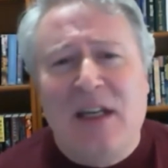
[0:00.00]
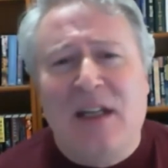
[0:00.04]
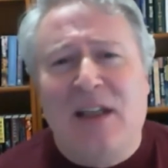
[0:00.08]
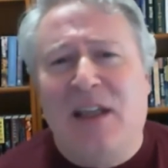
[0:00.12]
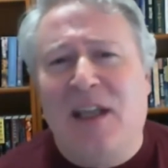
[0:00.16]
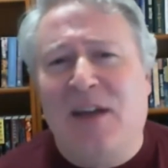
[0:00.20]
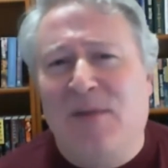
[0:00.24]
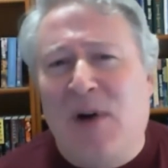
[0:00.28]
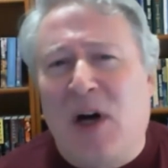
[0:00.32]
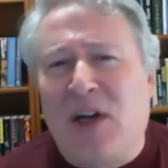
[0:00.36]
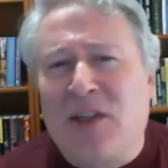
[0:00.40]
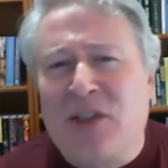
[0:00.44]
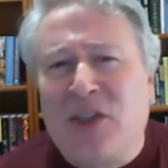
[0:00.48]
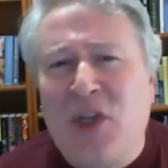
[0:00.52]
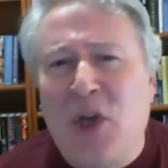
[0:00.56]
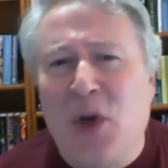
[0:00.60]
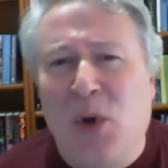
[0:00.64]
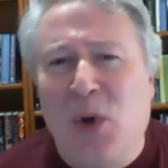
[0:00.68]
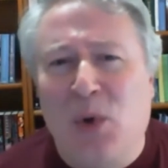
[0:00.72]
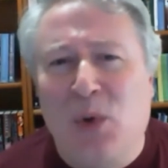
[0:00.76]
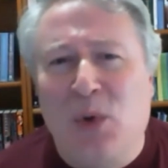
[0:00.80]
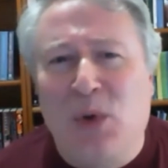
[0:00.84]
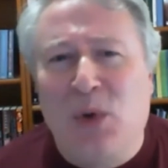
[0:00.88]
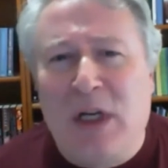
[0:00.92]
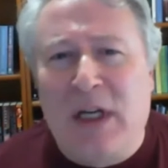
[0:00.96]
They've
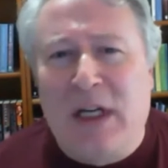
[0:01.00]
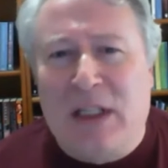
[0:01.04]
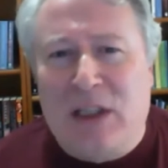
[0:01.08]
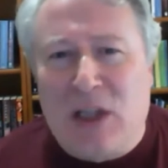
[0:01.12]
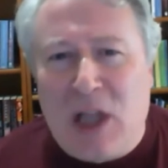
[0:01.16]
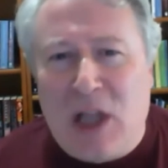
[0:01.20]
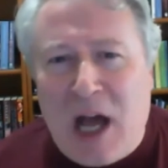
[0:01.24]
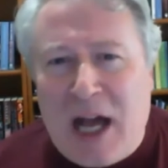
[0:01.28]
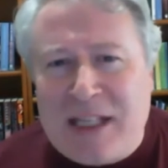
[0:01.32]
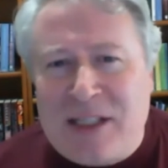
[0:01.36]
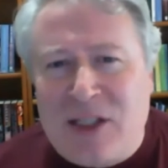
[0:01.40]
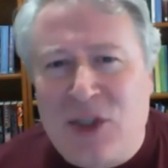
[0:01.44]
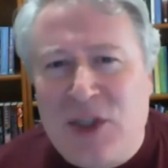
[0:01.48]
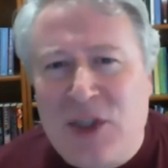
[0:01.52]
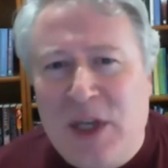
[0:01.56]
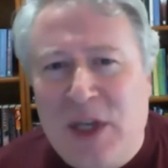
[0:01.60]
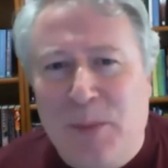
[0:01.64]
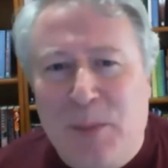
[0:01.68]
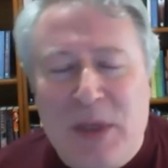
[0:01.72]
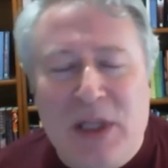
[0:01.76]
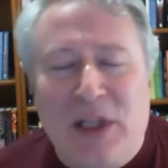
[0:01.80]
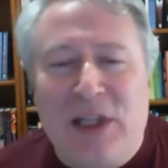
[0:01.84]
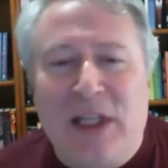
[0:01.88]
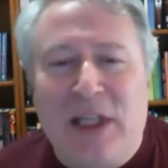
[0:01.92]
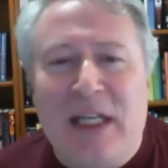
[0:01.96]
also lost the
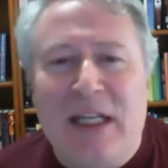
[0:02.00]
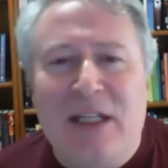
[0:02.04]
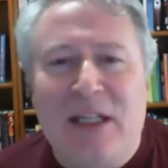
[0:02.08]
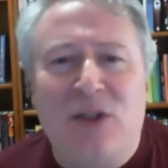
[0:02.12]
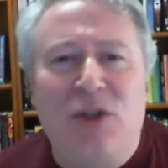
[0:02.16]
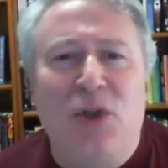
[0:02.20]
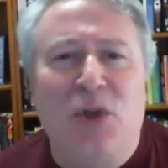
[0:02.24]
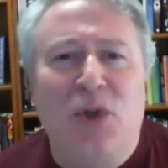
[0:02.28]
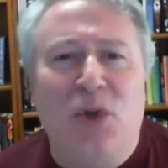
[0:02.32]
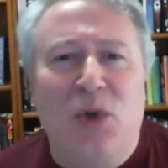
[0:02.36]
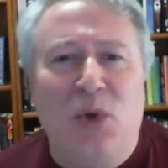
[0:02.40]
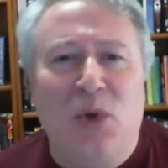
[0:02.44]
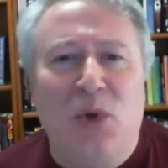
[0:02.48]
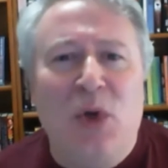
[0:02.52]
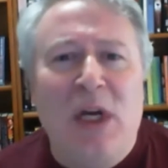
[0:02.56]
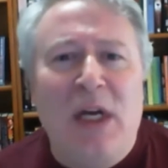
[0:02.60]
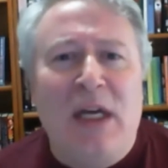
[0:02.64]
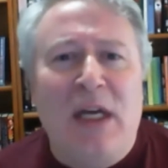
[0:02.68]
ability to